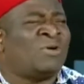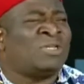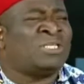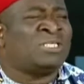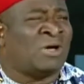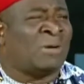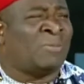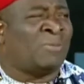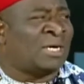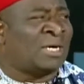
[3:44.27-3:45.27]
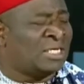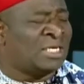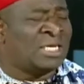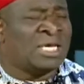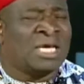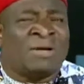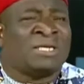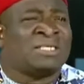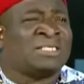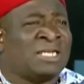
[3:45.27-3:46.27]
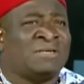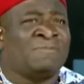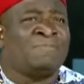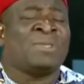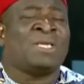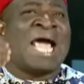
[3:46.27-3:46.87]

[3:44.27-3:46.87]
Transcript: What did Atiku Abubakar say? Abubakar started saying,